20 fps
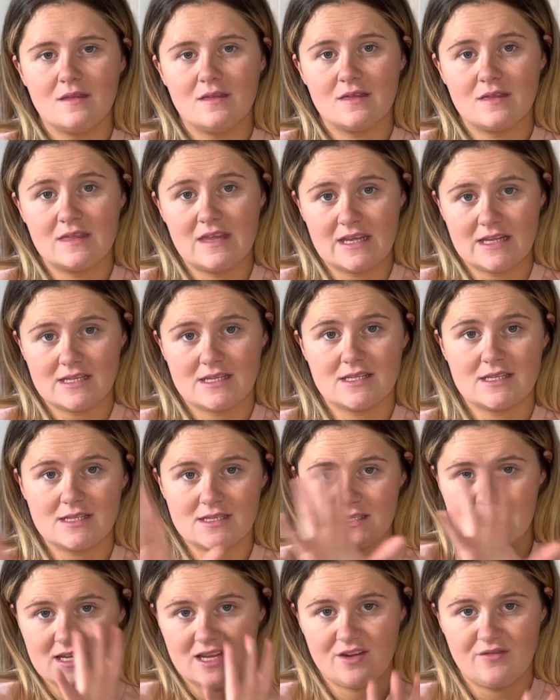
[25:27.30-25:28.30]
this
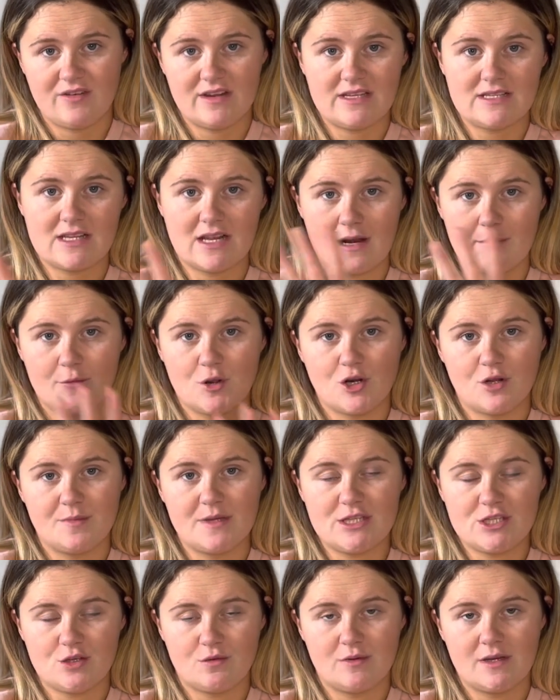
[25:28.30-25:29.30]
series that I'm going to
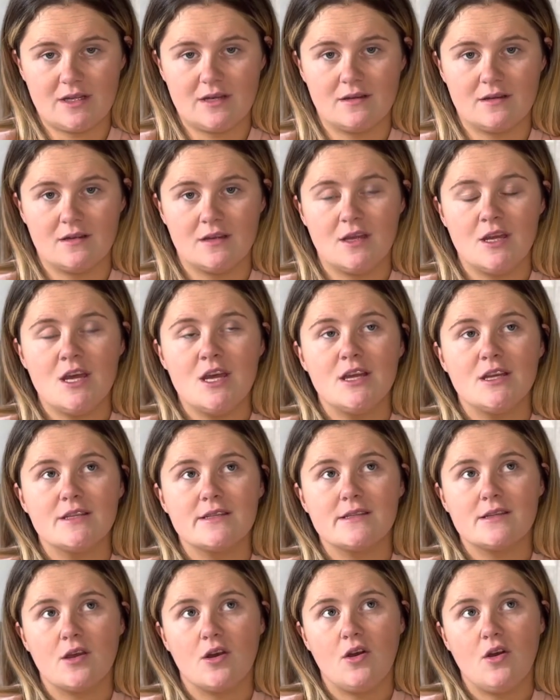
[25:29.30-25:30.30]
be doing.
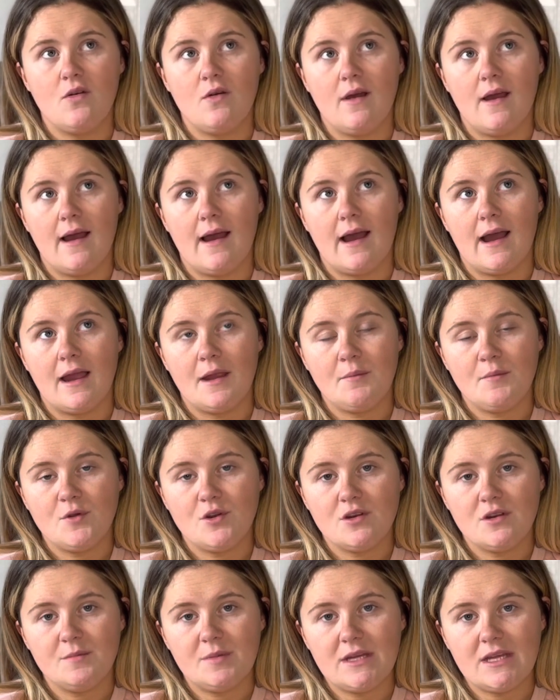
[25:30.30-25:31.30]
So I'm
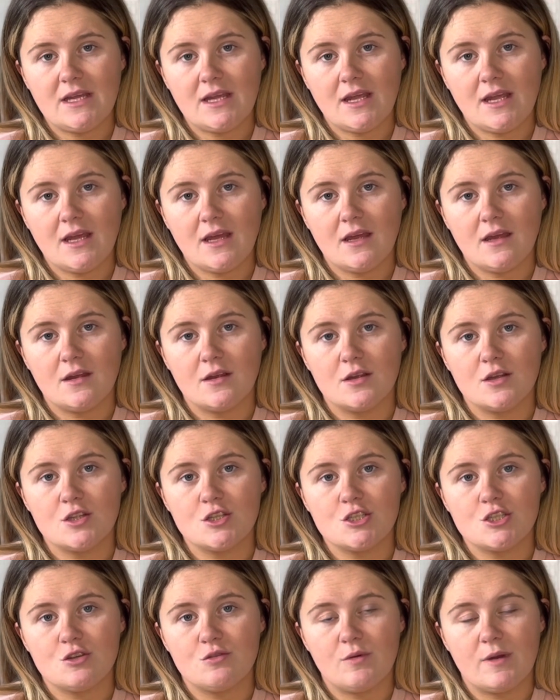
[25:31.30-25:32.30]
going to be
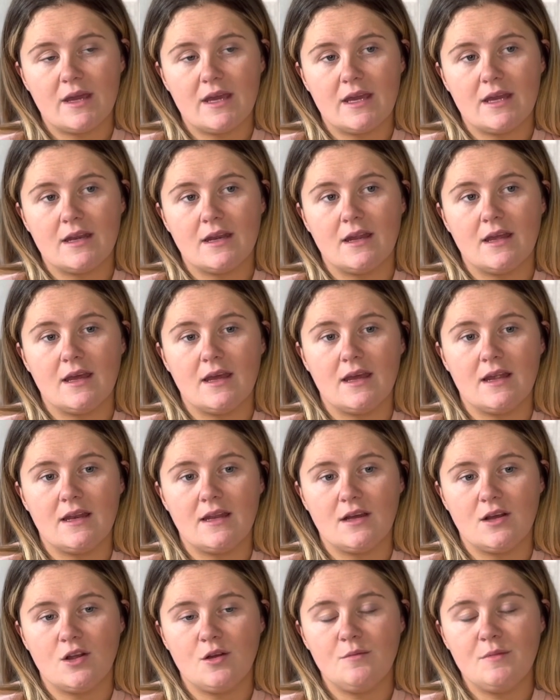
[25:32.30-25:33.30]
doing a
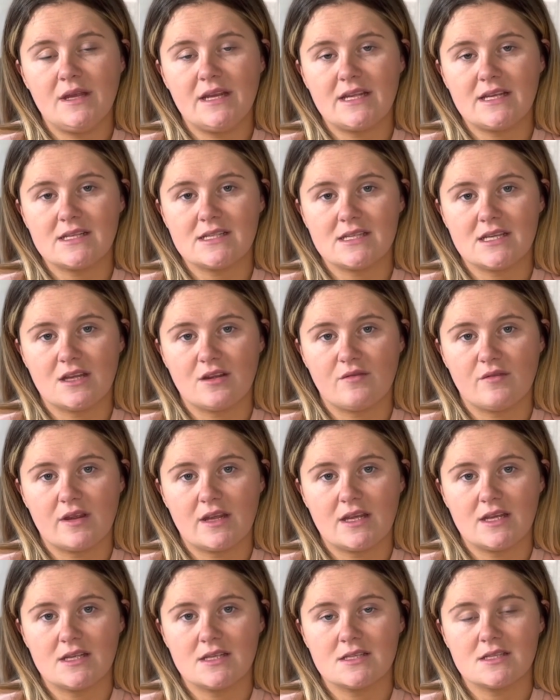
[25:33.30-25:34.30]
little mini
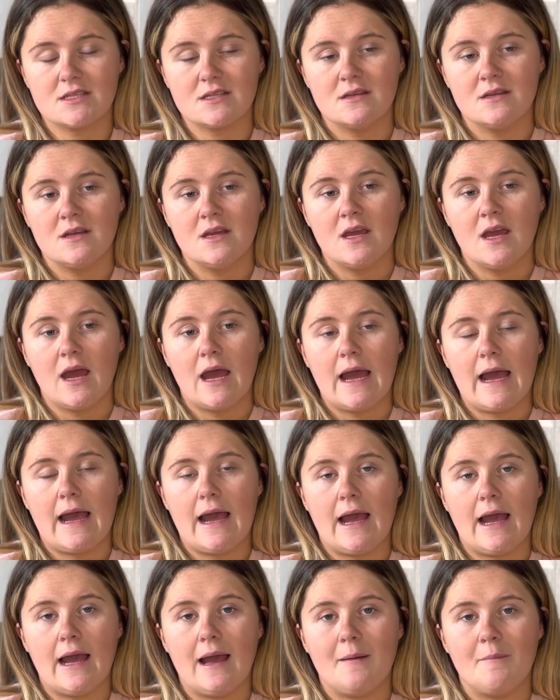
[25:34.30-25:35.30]
series.
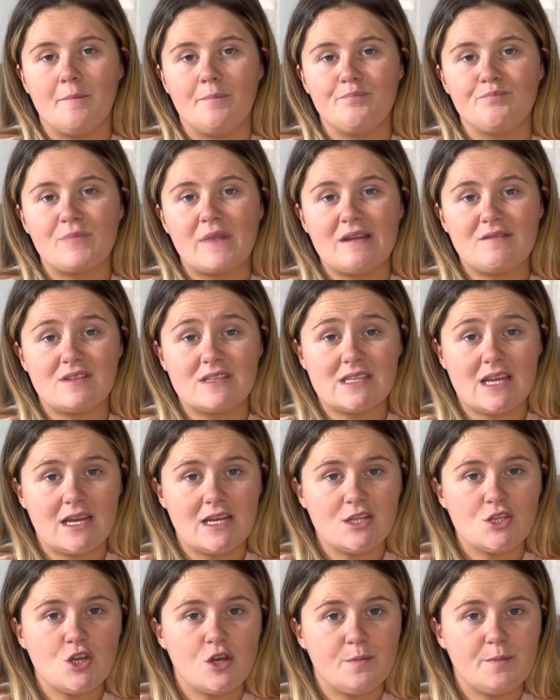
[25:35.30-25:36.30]
If there's
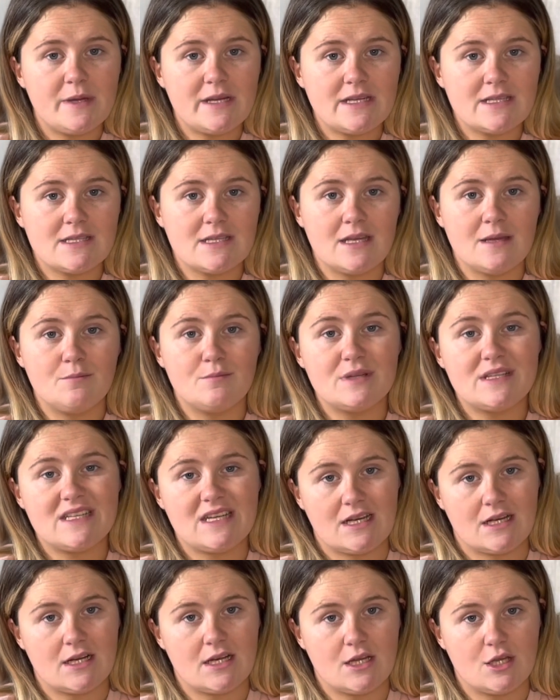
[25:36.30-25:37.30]
any topics in
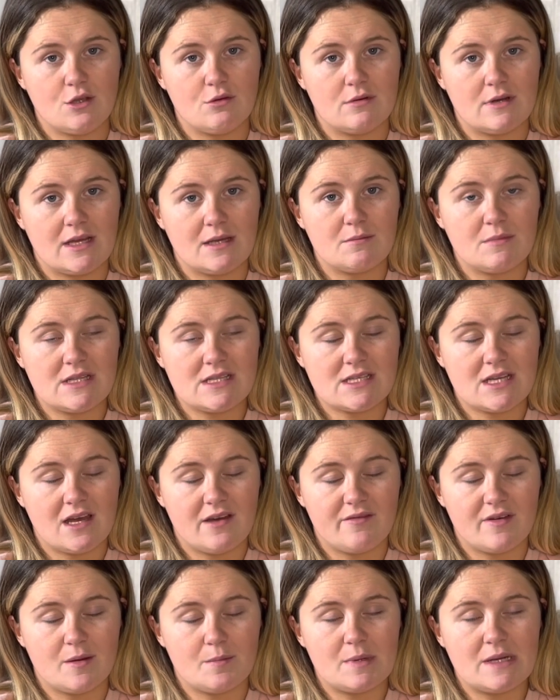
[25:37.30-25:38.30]
particular you would like me to
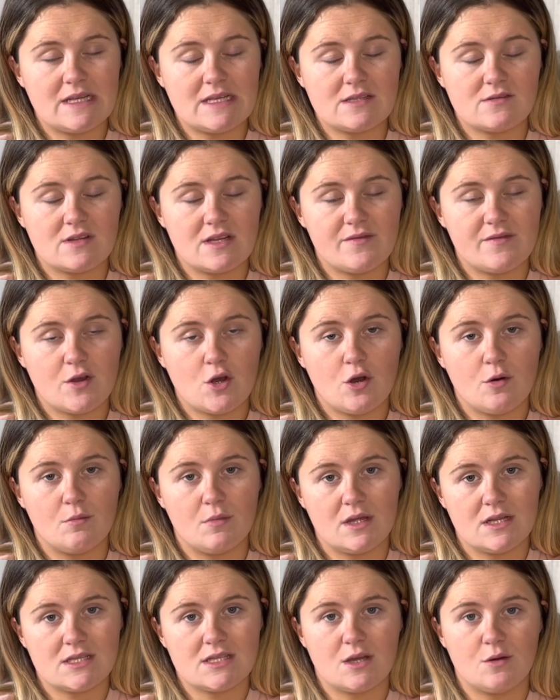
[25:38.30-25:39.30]
cover, please leave a
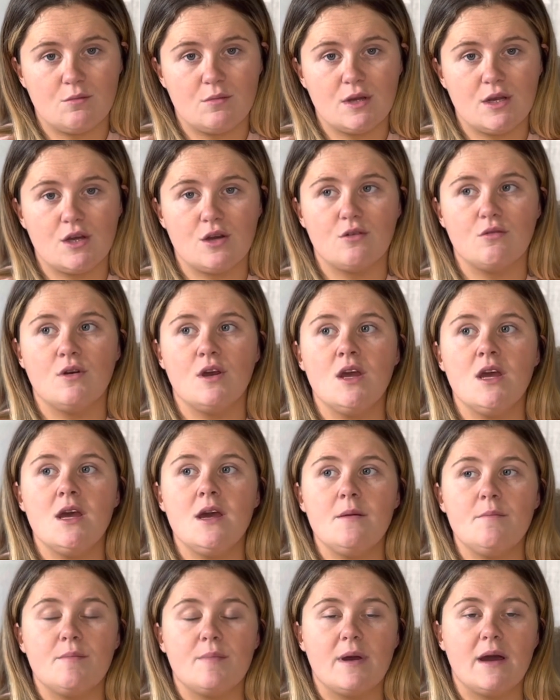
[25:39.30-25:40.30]
comment down below.
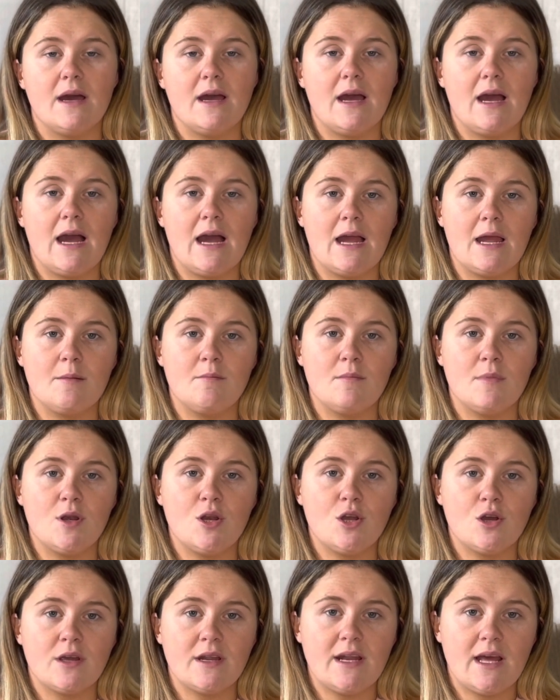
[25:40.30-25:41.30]
But I'm
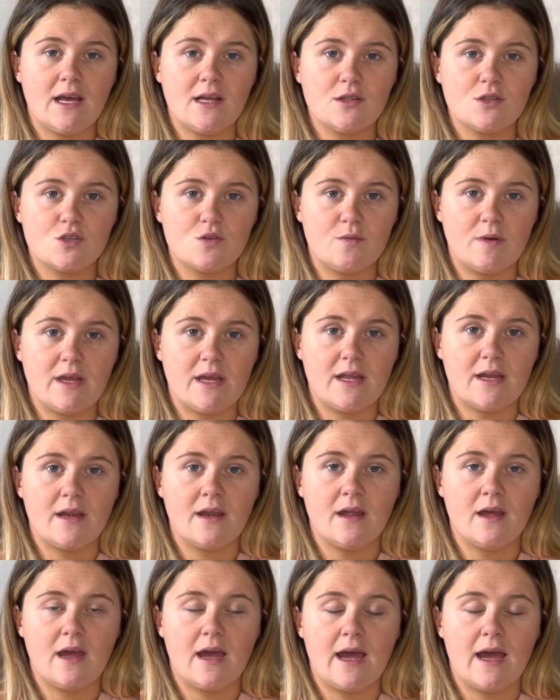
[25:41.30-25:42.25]
looking at doing